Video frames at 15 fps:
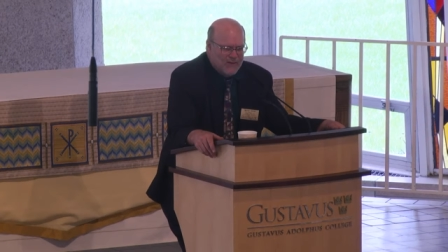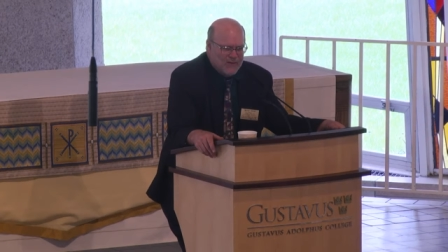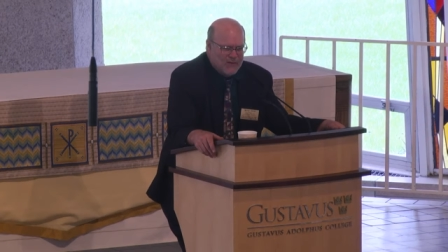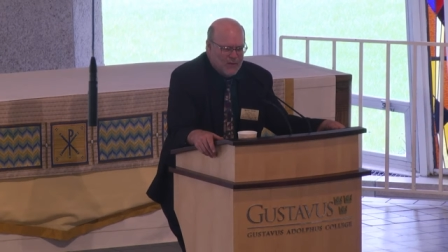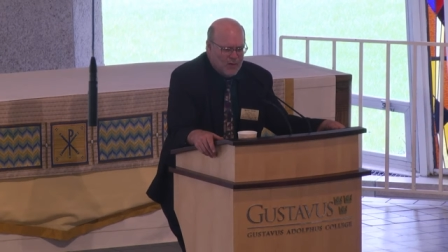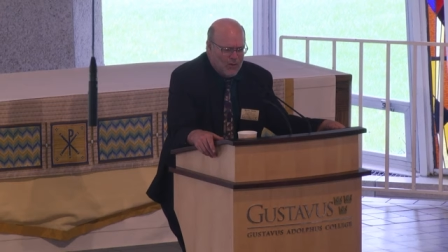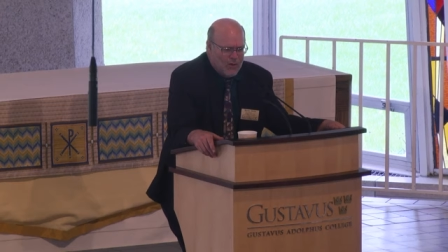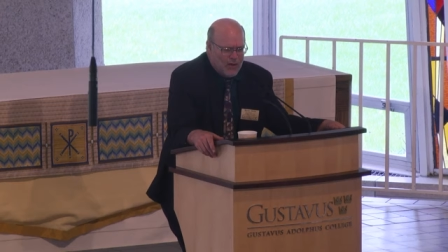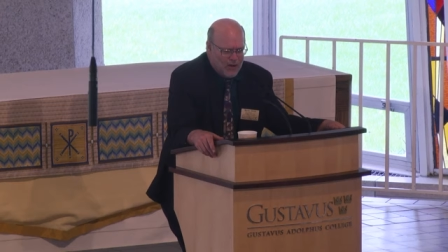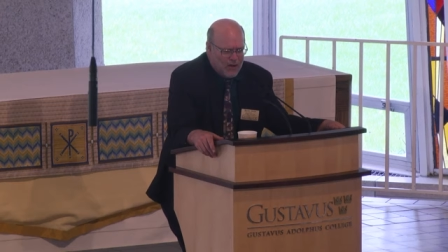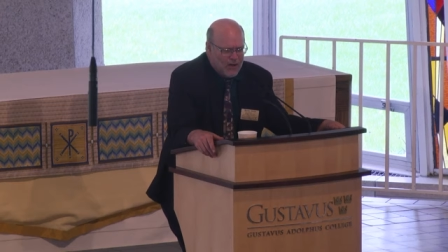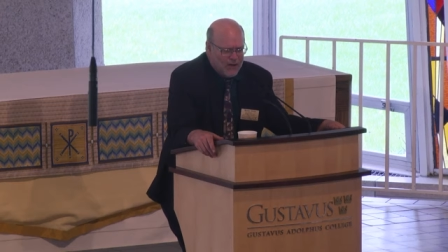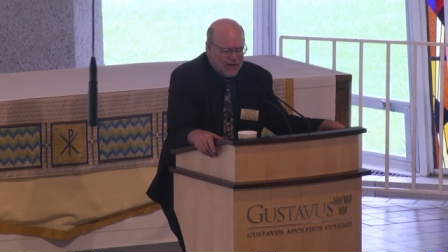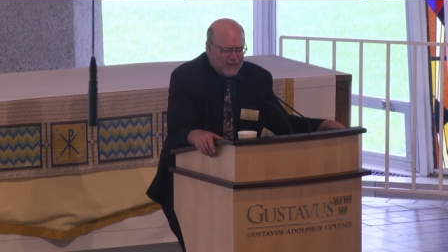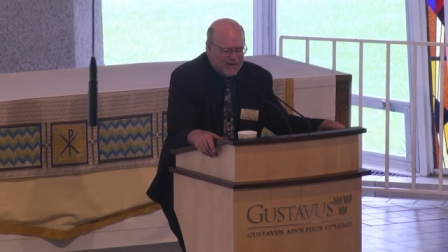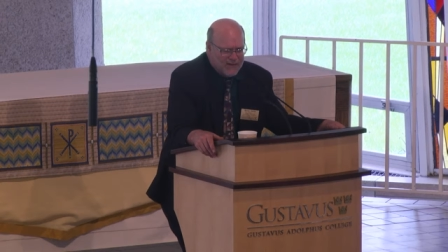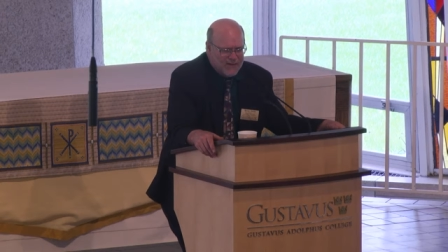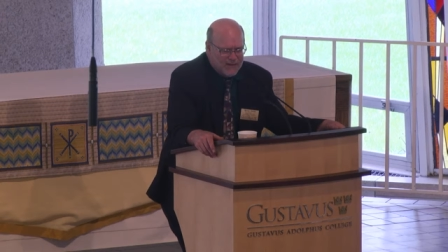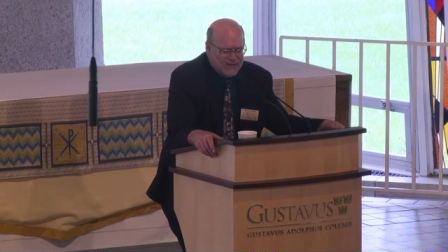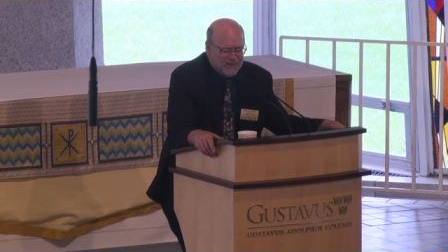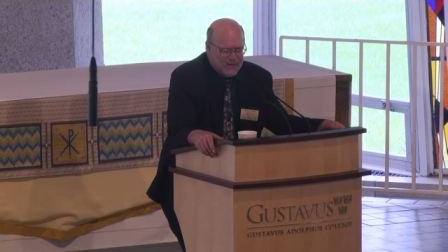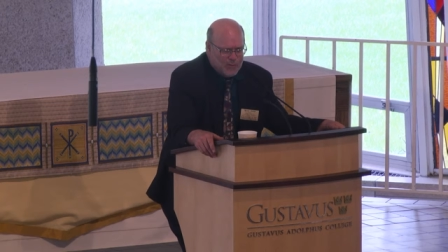this whole hauling
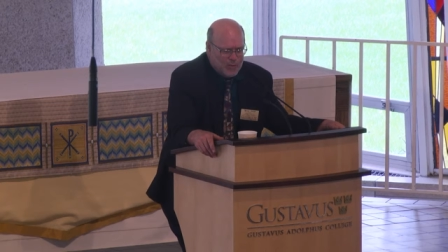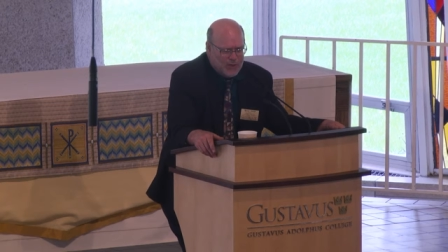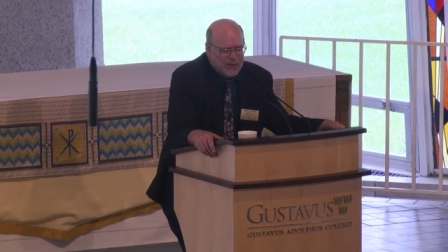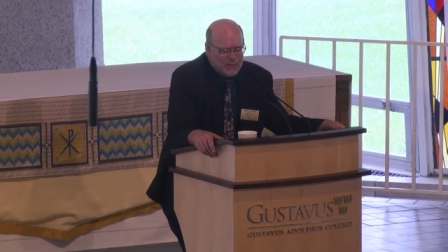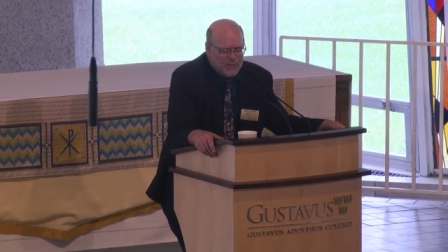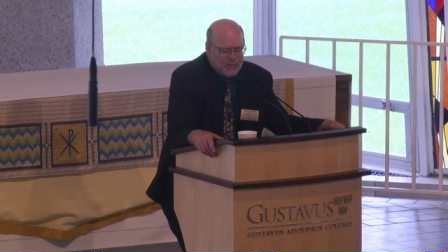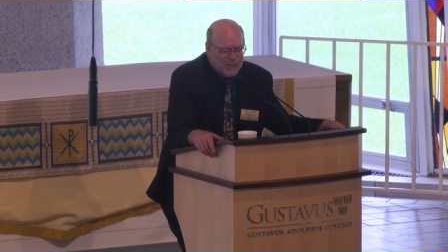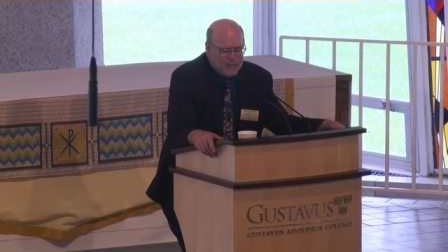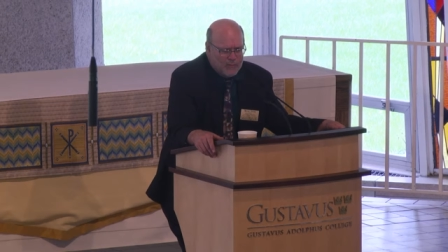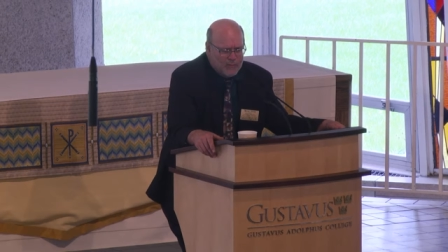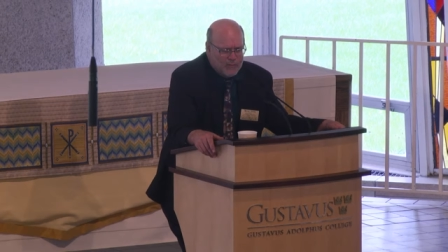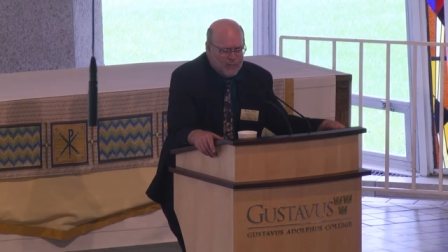thing is the problem.